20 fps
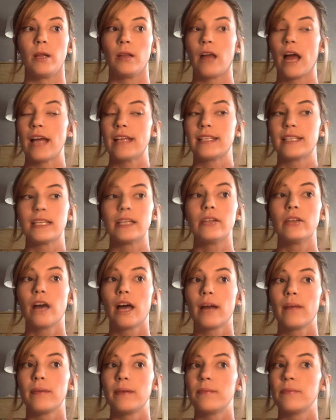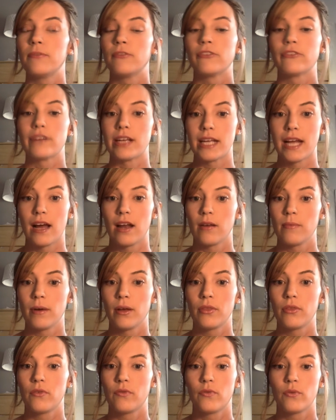I see a lot of people freak out
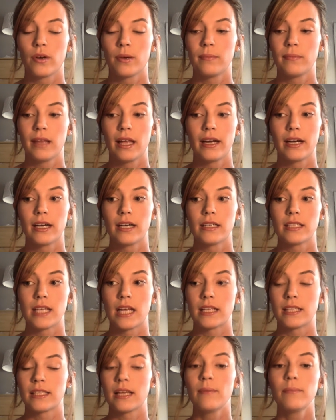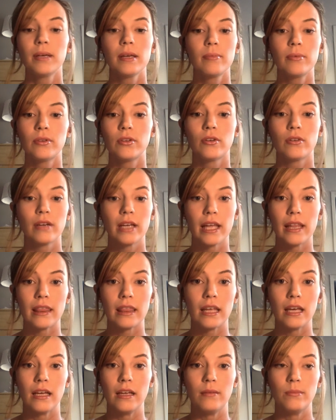about the form letters. Some people don't get
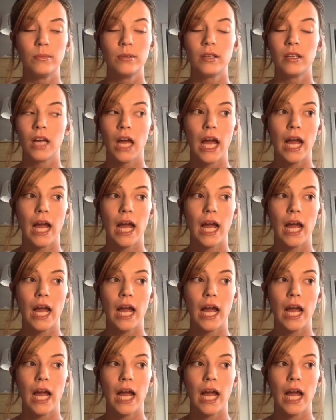them.